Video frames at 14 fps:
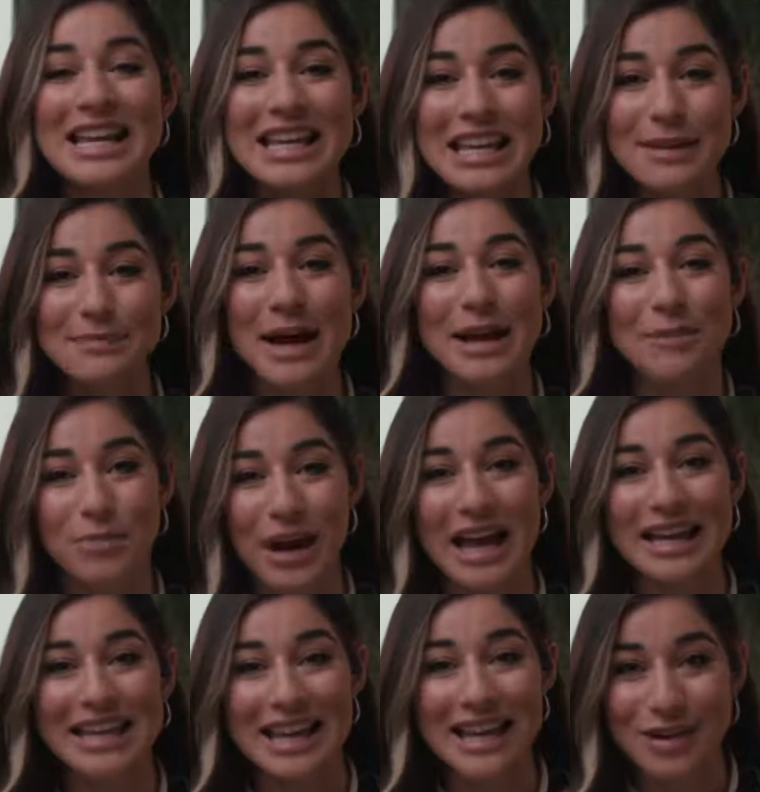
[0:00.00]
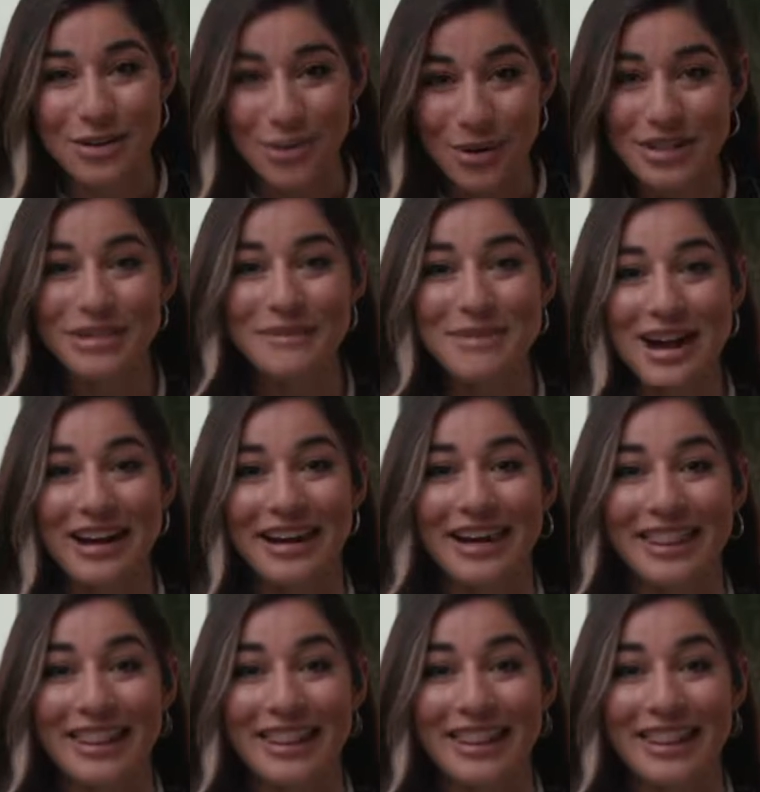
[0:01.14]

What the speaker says: e-bike brand in North America.